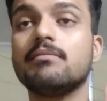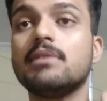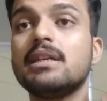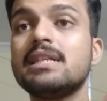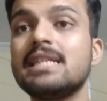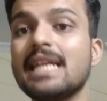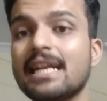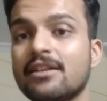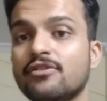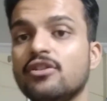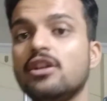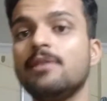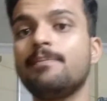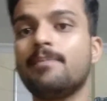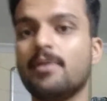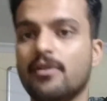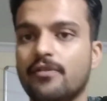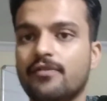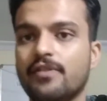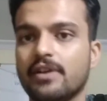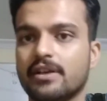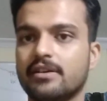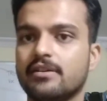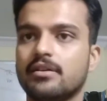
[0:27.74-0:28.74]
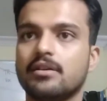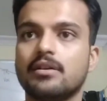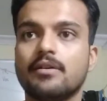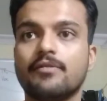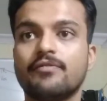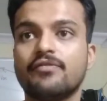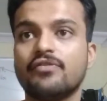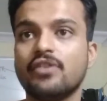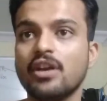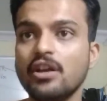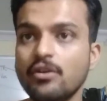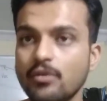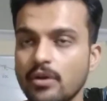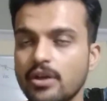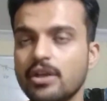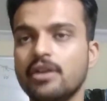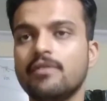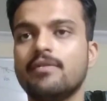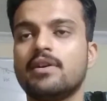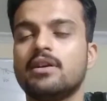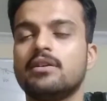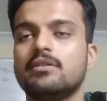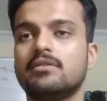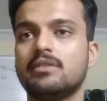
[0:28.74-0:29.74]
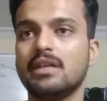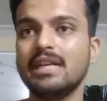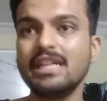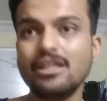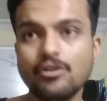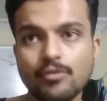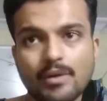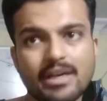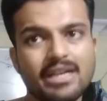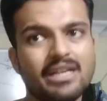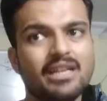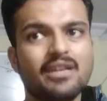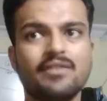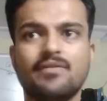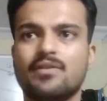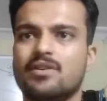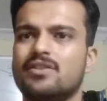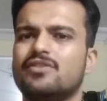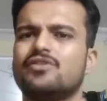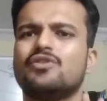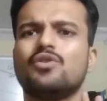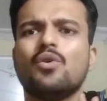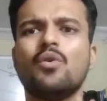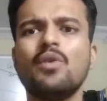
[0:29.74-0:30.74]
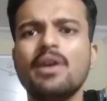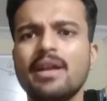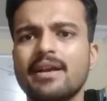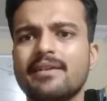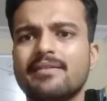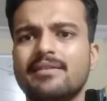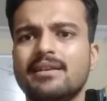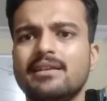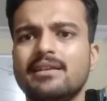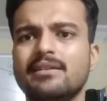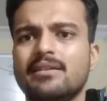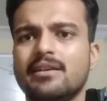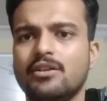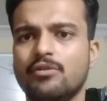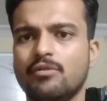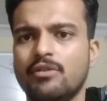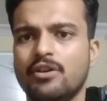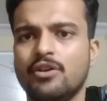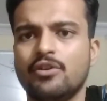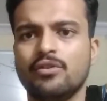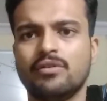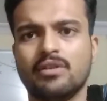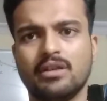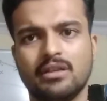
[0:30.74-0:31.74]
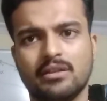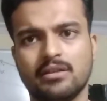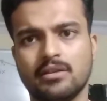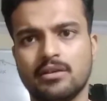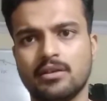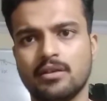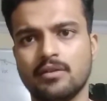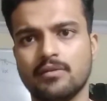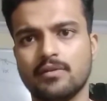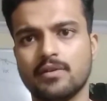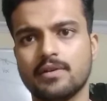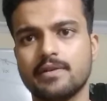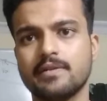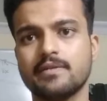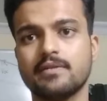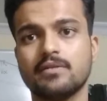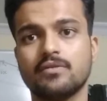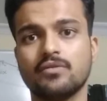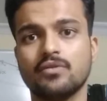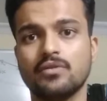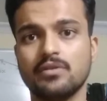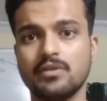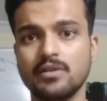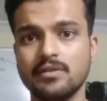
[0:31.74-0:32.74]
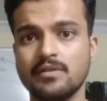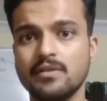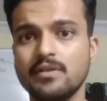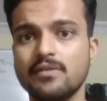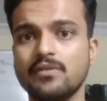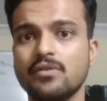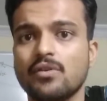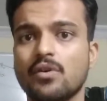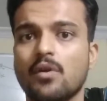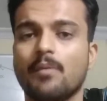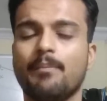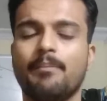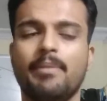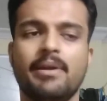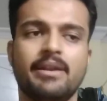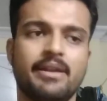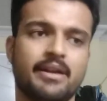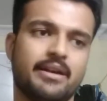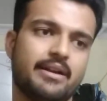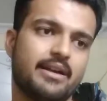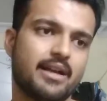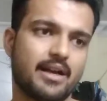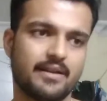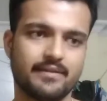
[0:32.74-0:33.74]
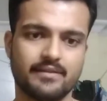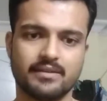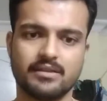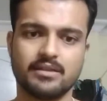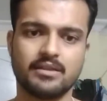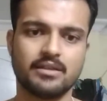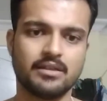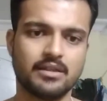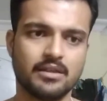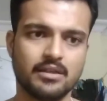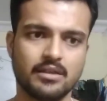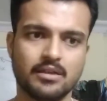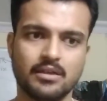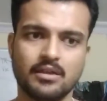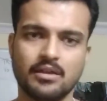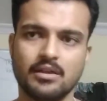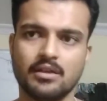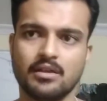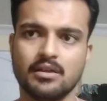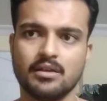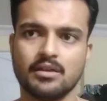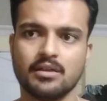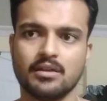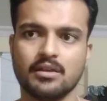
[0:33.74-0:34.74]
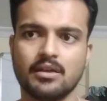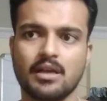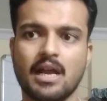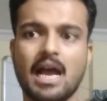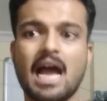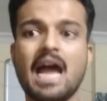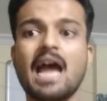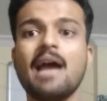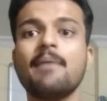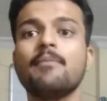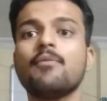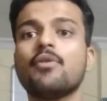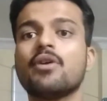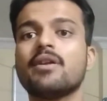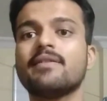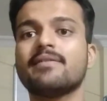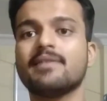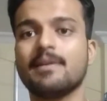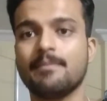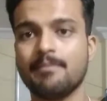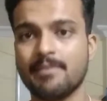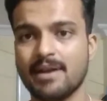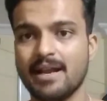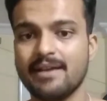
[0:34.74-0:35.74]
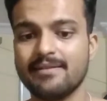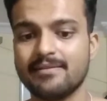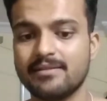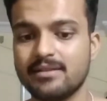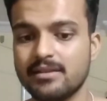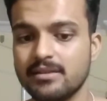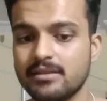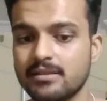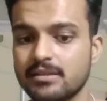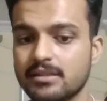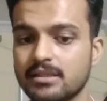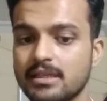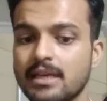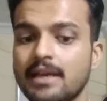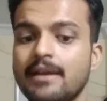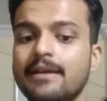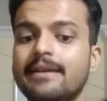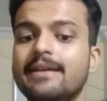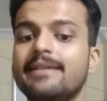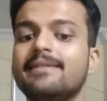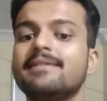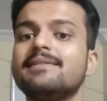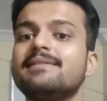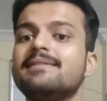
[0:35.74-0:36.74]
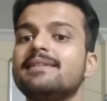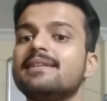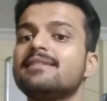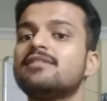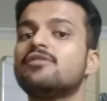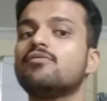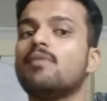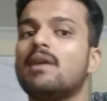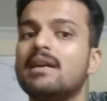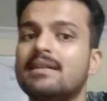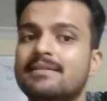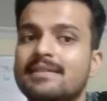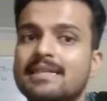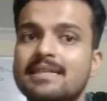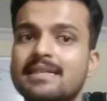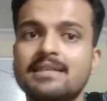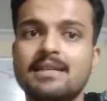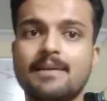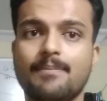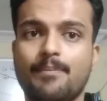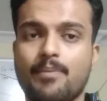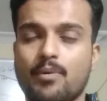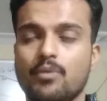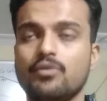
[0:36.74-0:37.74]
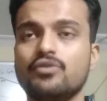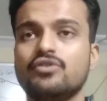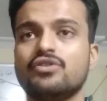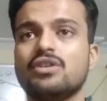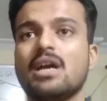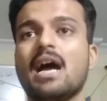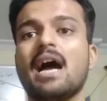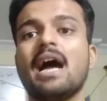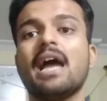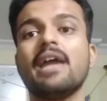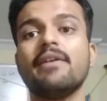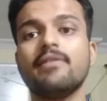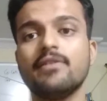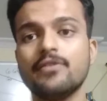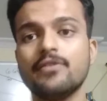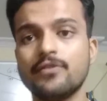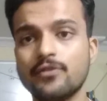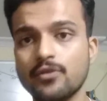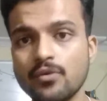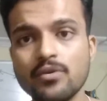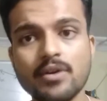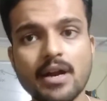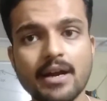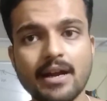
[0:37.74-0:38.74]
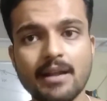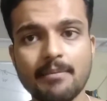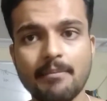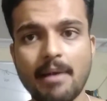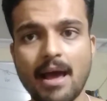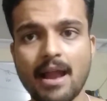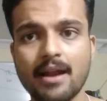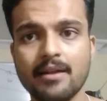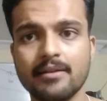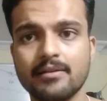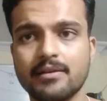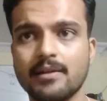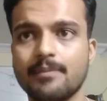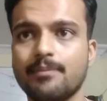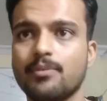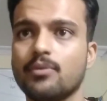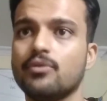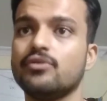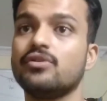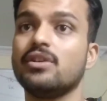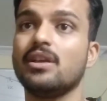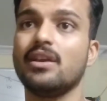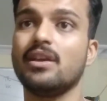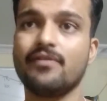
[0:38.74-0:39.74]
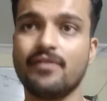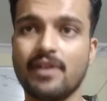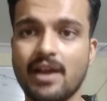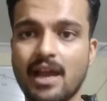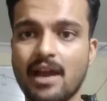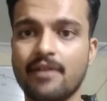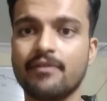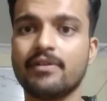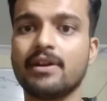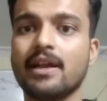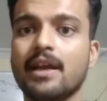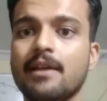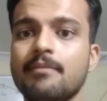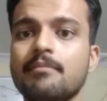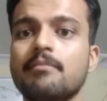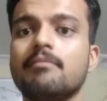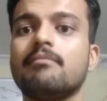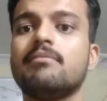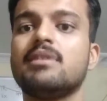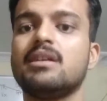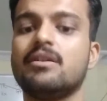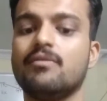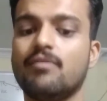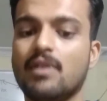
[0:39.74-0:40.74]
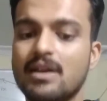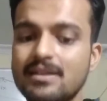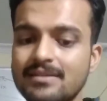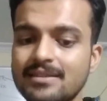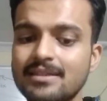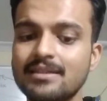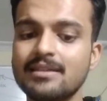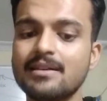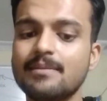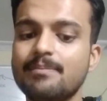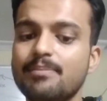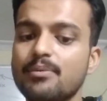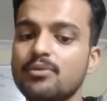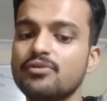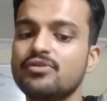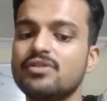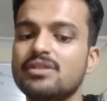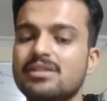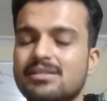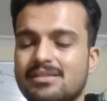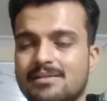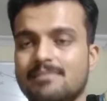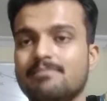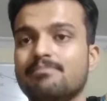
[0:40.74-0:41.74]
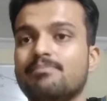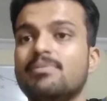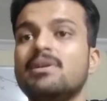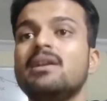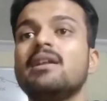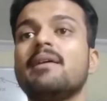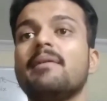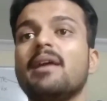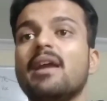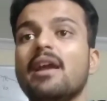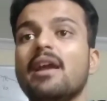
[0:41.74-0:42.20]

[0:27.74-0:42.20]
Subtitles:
It's actually perfect. 320 words. Don't exceed 320 to 330 words. So this is your opinion task. I am going to summarize this. This is just one-sided approach. I will soon write a balanced approach if I have time. But one-sided approach is simple.